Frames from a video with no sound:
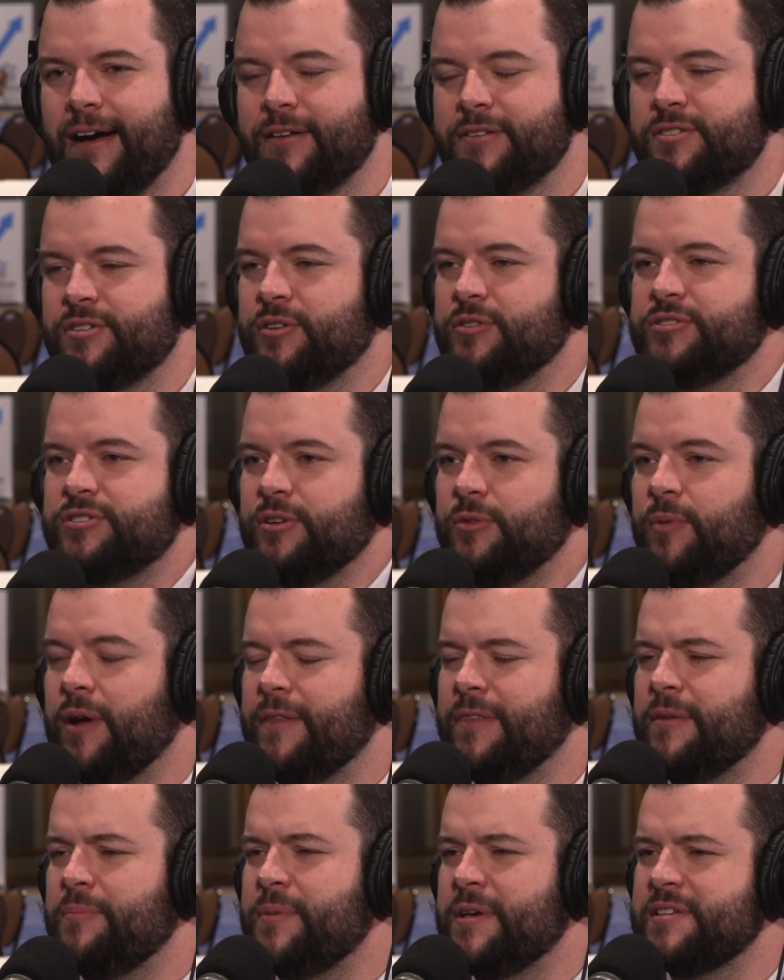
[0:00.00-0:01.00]
to
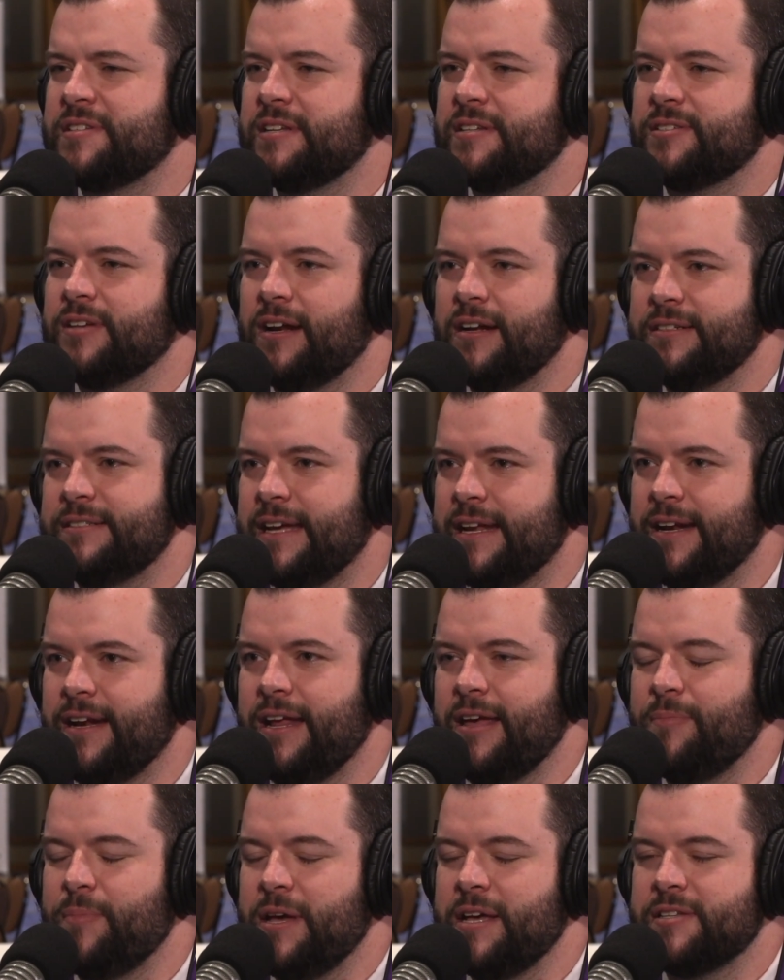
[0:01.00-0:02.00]
run the business on a
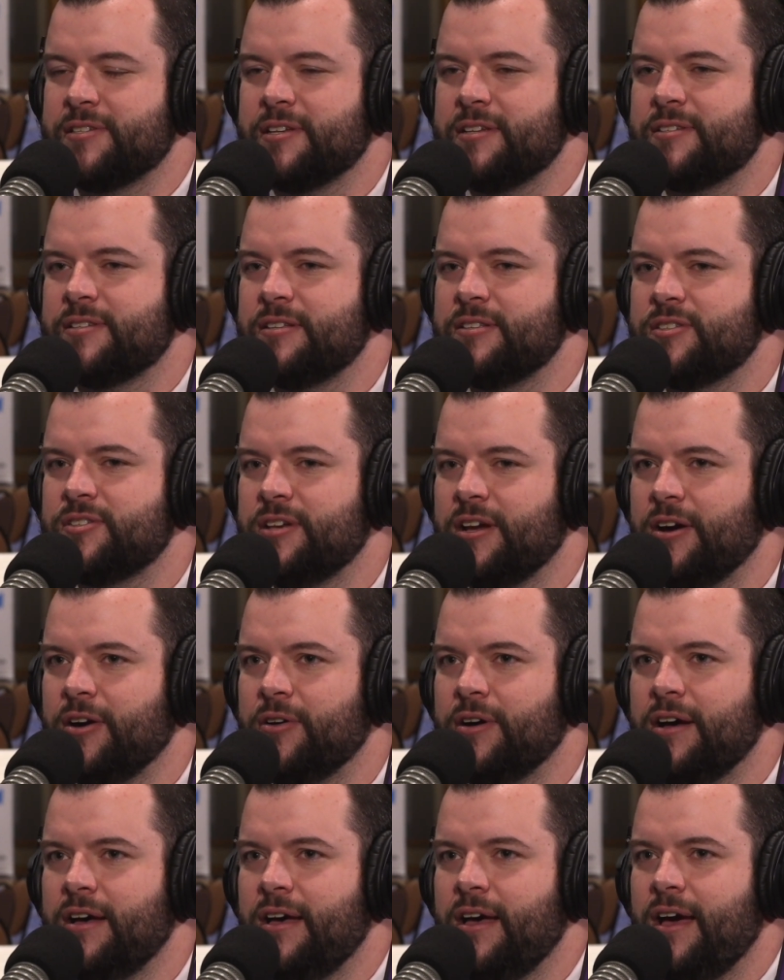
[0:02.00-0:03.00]
day-to-day basis. And
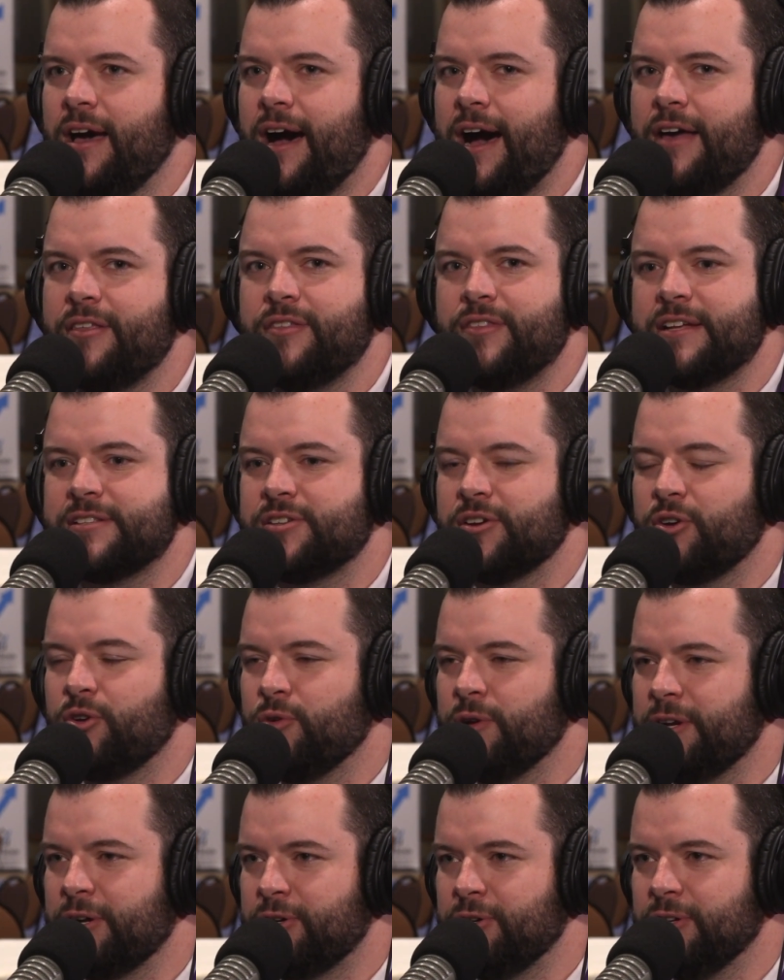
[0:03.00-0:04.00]
so I think that's a
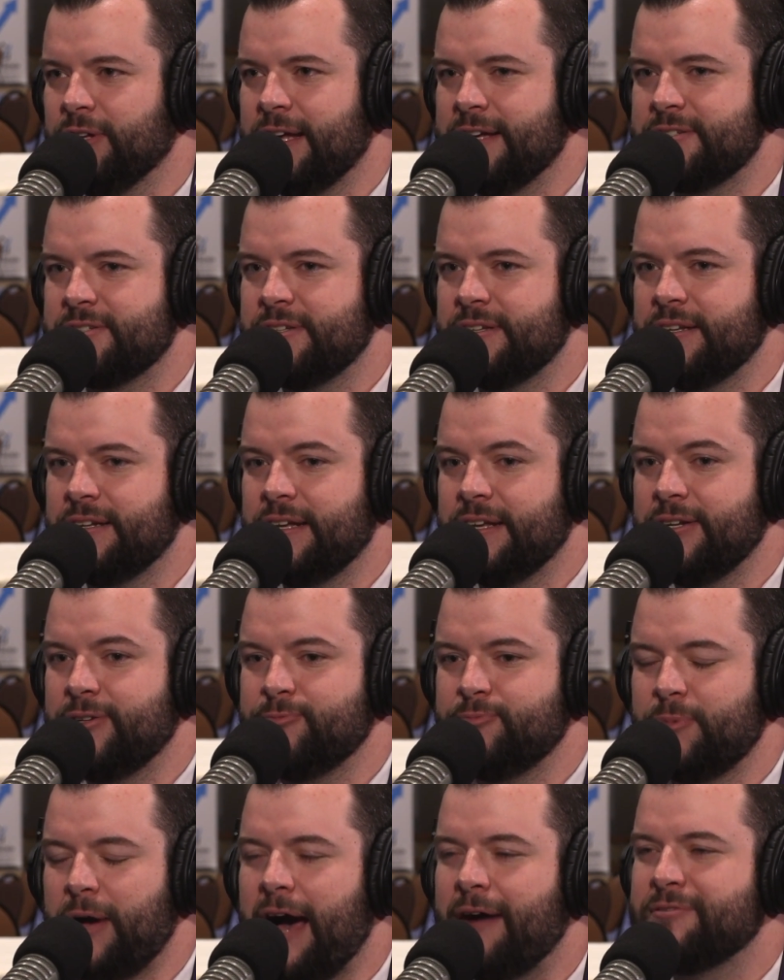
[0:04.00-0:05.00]
critical lesson.
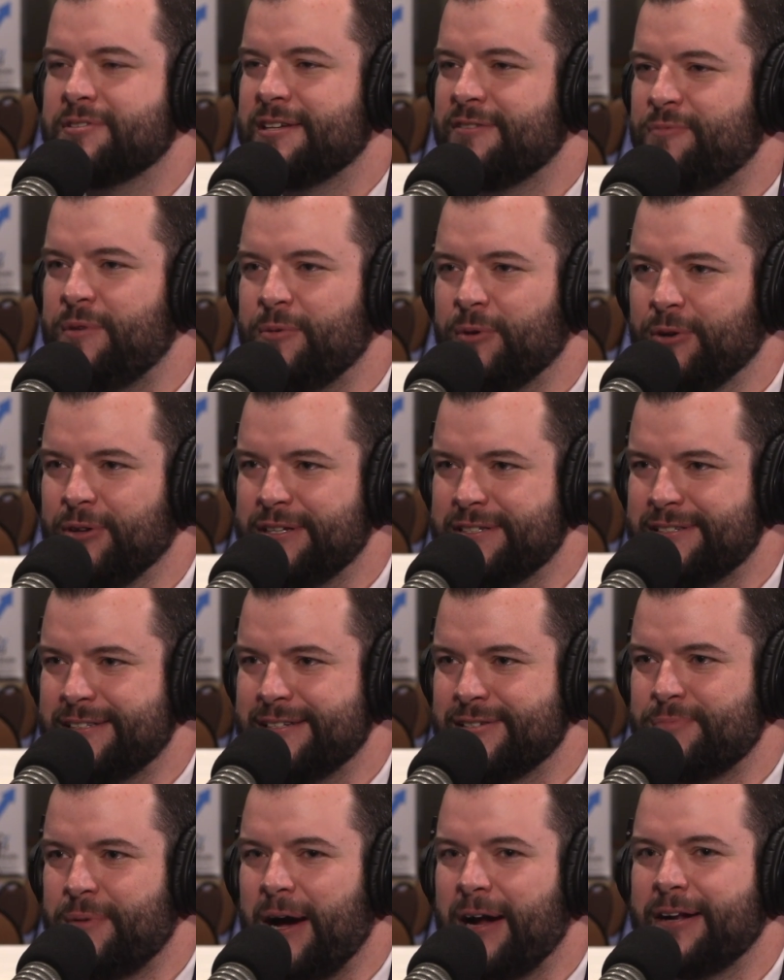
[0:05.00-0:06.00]
And obviously, if people are
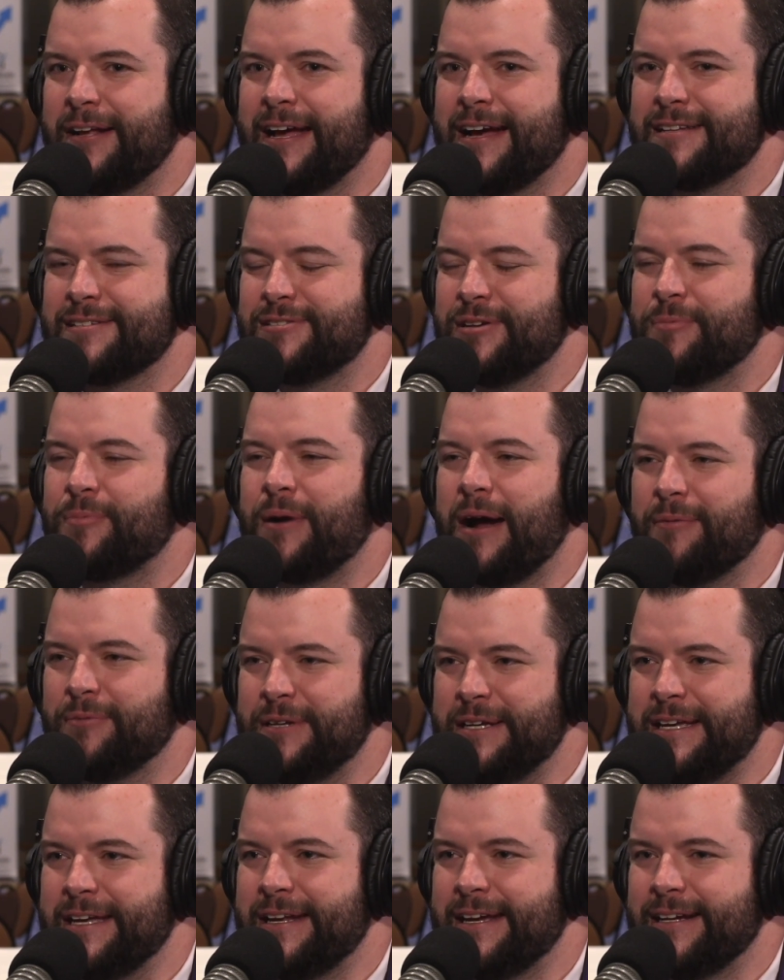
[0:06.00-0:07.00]
listening to this podcast, they're
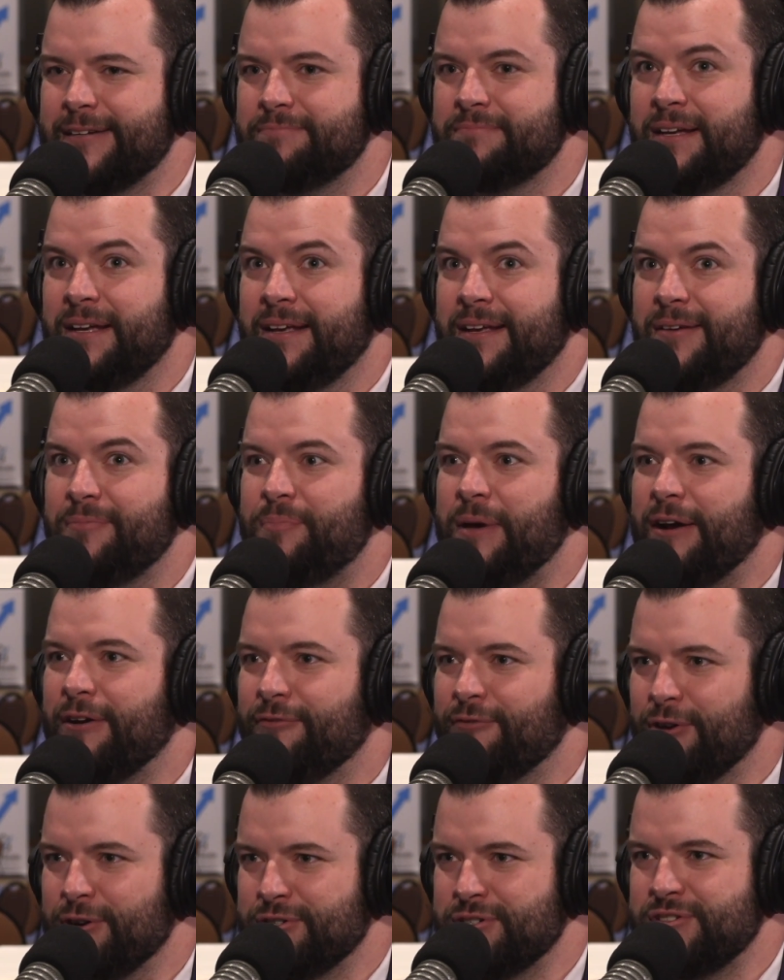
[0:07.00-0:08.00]
probably getting better
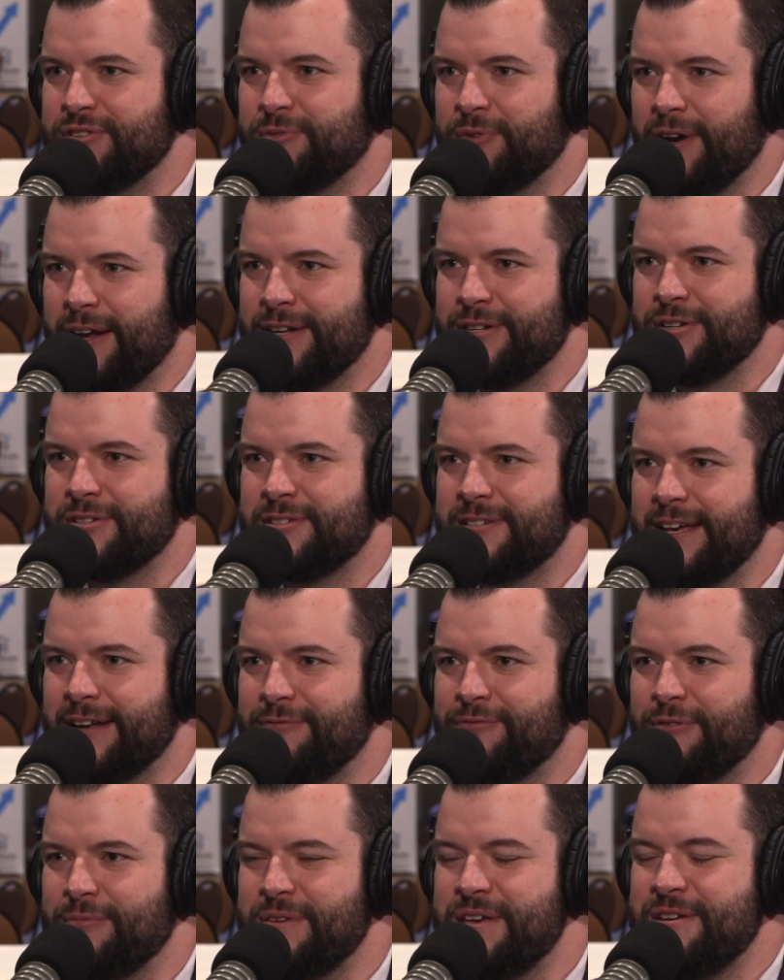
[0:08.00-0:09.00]
versions of what I just
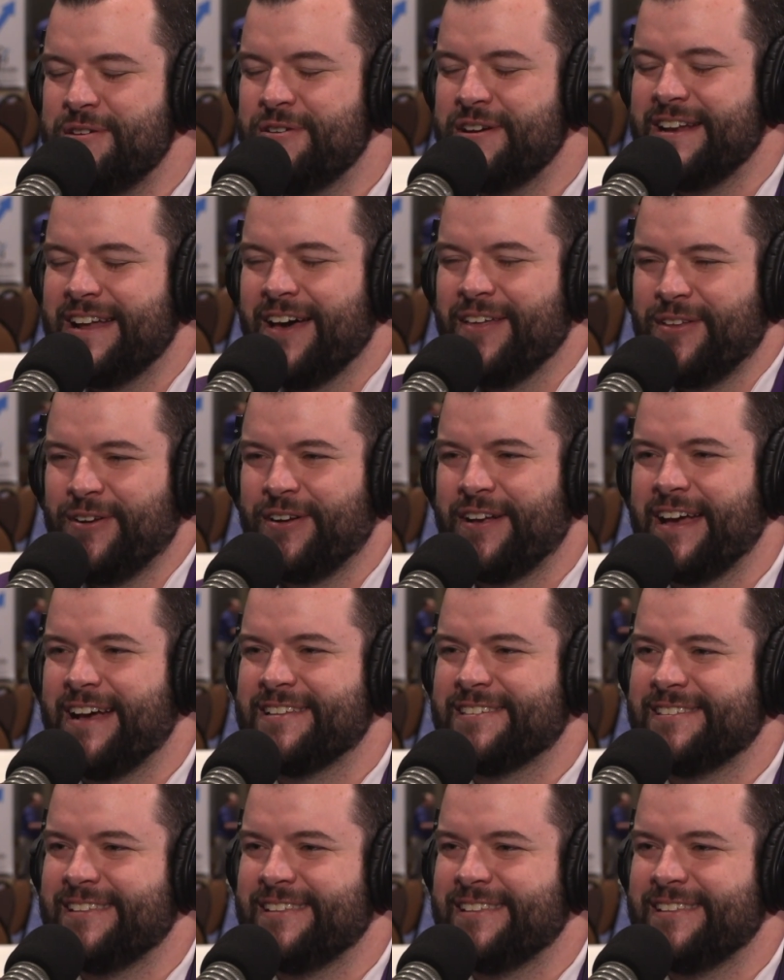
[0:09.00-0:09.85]
said from you and other guests.